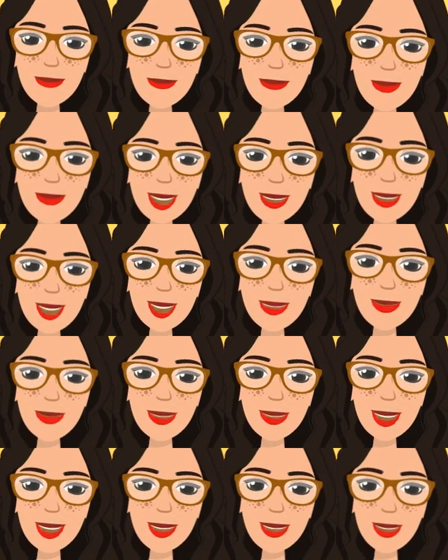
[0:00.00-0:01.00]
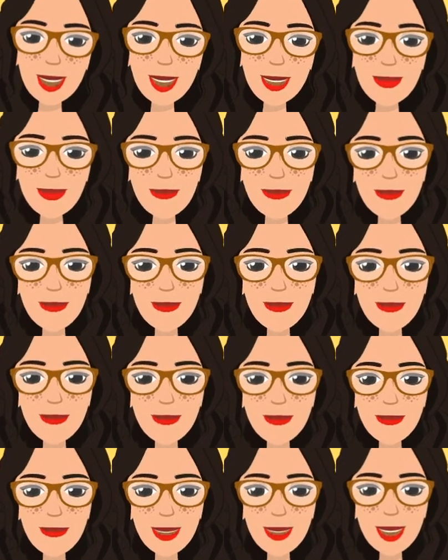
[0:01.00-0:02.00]
So these are the
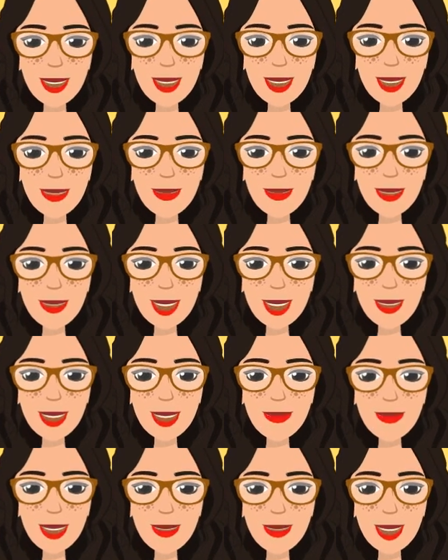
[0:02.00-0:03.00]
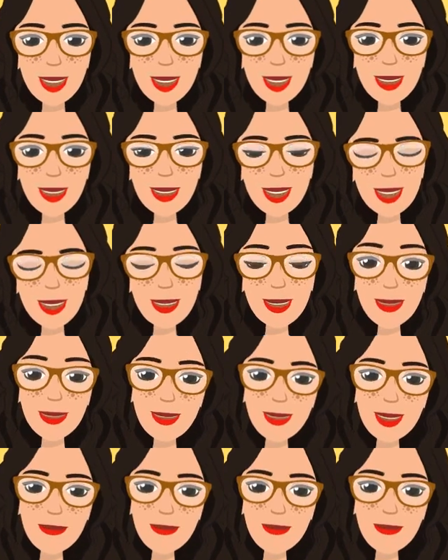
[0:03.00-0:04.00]
development financial
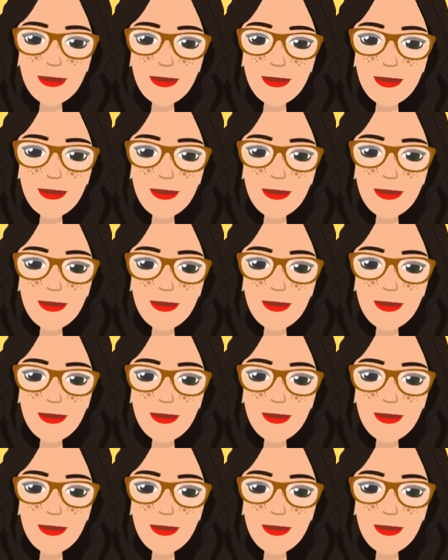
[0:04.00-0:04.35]
institutions.